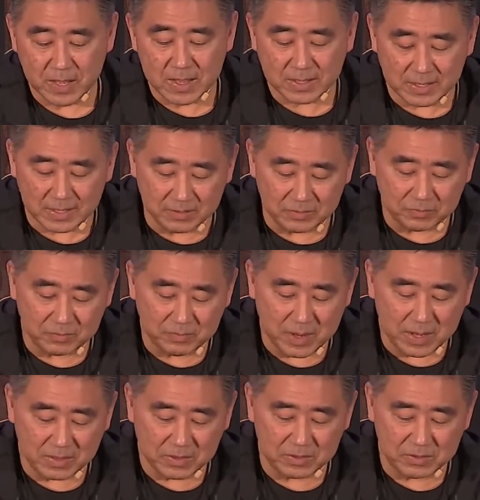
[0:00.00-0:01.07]
In
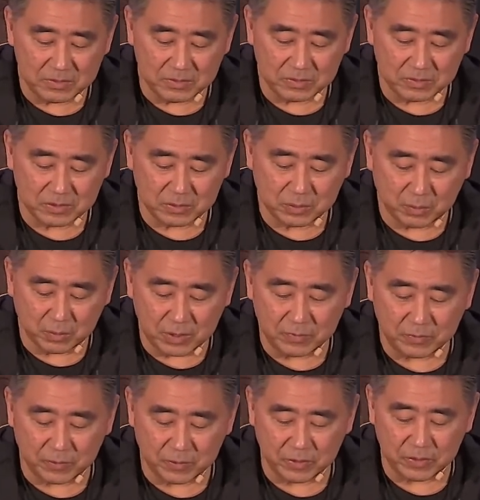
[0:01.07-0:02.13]
Matthew
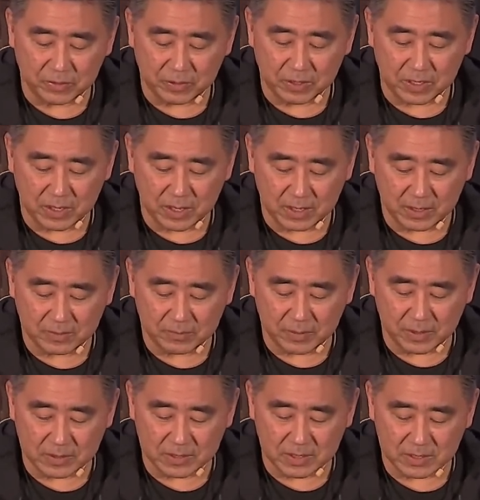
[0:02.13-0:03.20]
24:38,
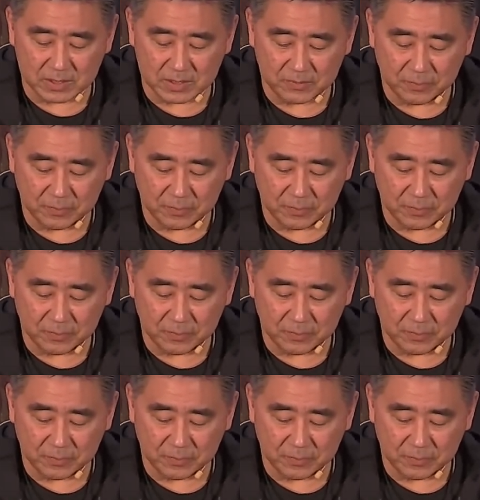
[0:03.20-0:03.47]
it says,